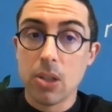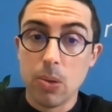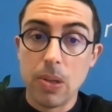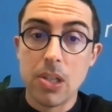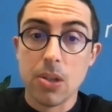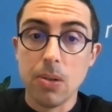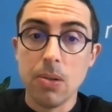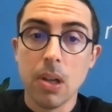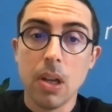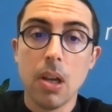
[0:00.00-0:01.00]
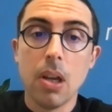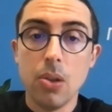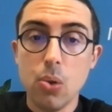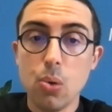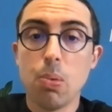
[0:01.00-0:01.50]
to issue a
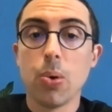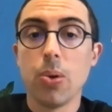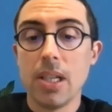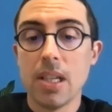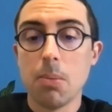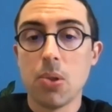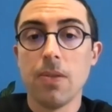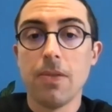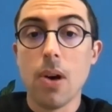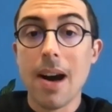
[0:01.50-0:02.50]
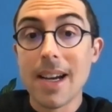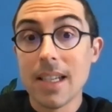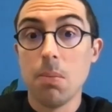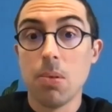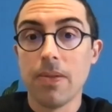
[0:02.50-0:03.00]
new border exemption for
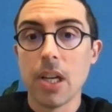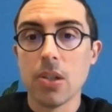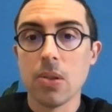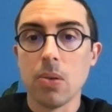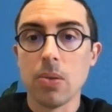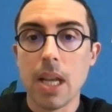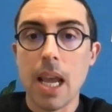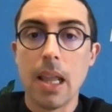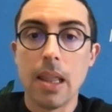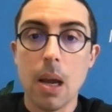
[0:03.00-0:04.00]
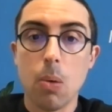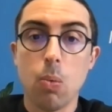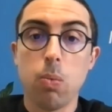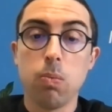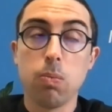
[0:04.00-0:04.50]
IT professionals, and that
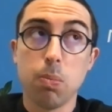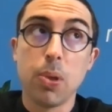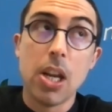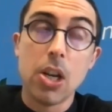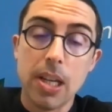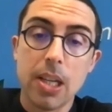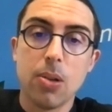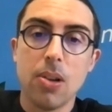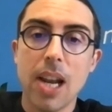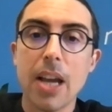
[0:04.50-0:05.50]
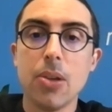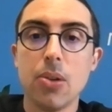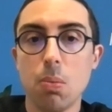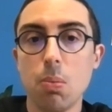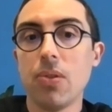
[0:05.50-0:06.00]
potentially could allow you
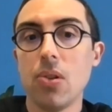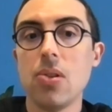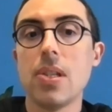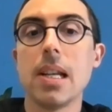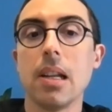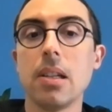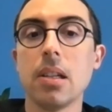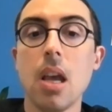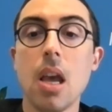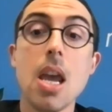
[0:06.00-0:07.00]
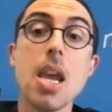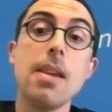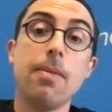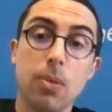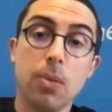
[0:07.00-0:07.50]
to move to New Zealand
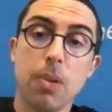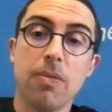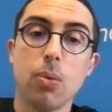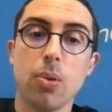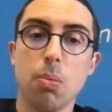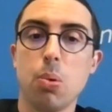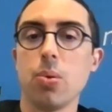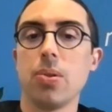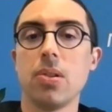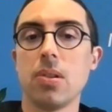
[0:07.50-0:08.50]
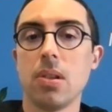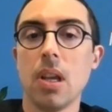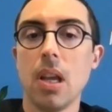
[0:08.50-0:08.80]
even before the borders